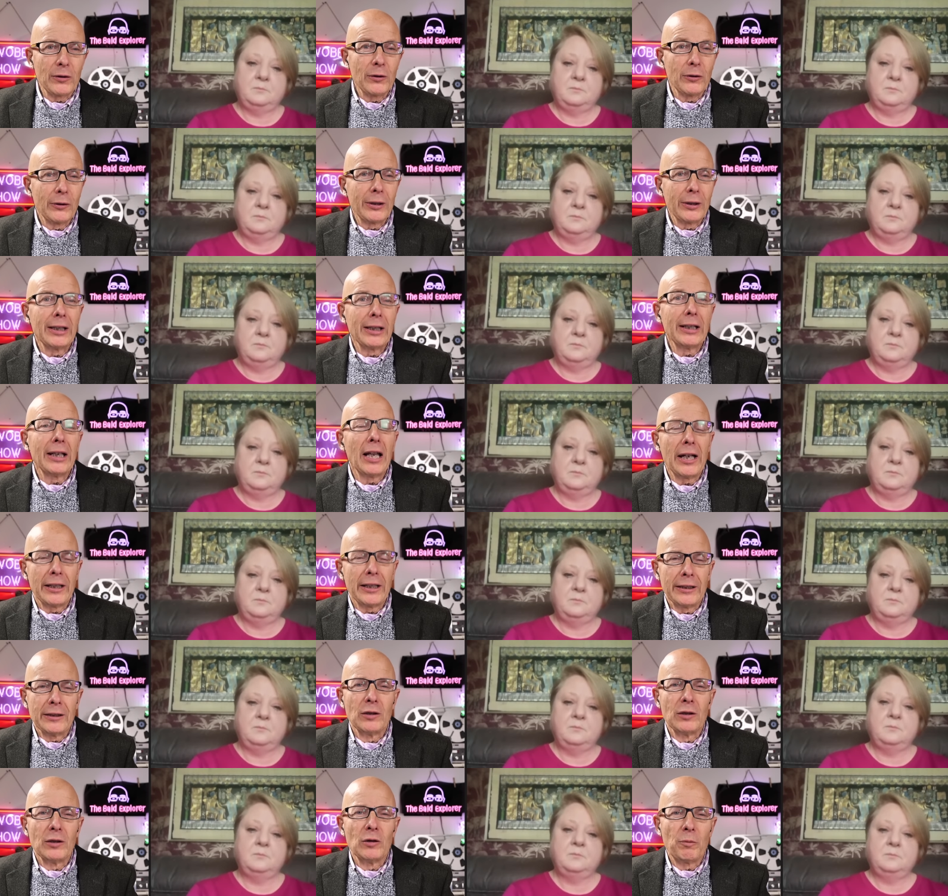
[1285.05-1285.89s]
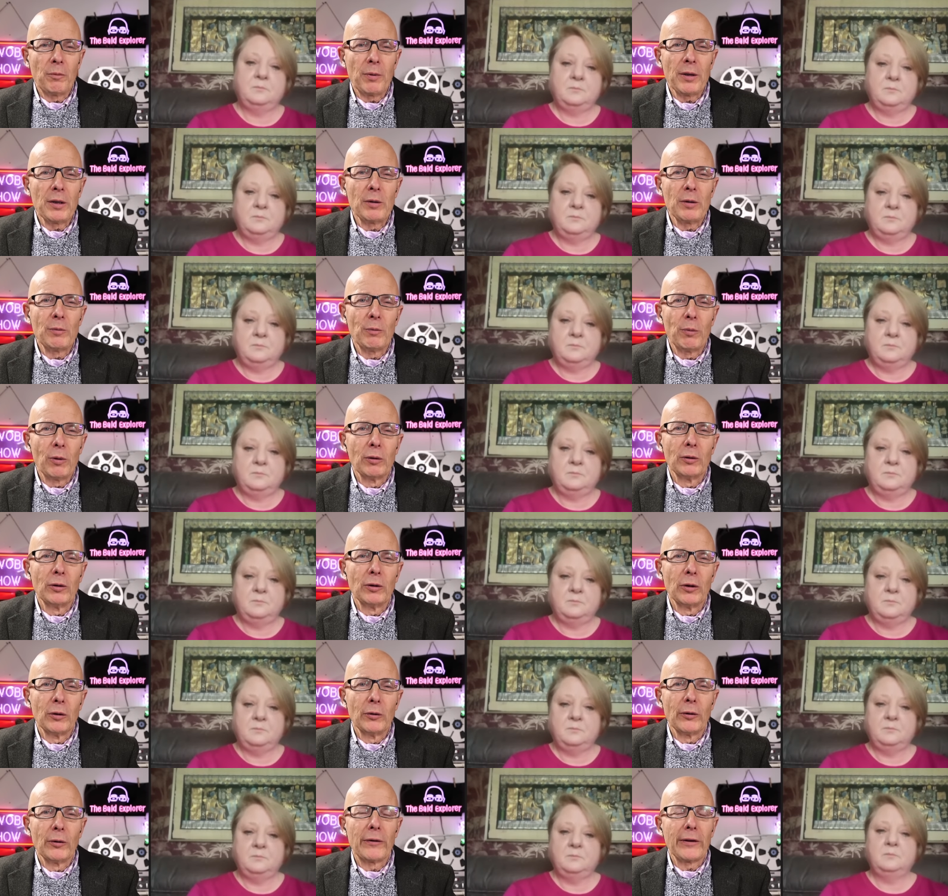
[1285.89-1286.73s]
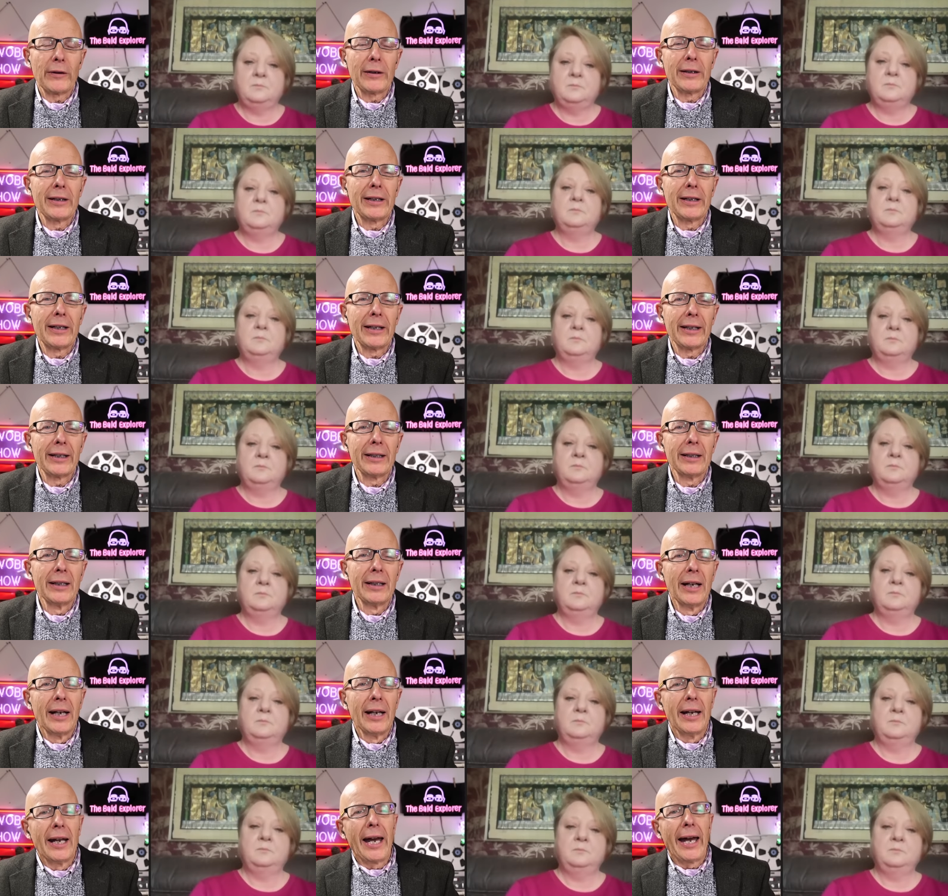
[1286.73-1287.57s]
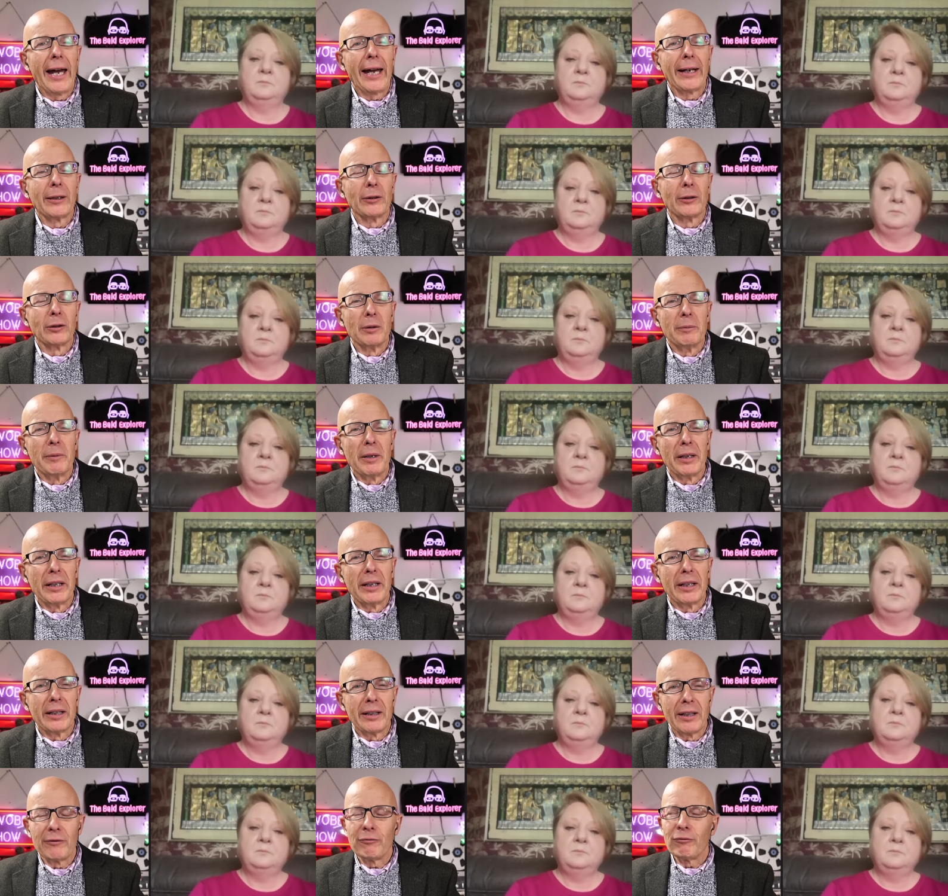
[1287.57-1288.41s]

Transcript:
Speaker 1: You know, enlightened people who are thinking, "Hang on a minute.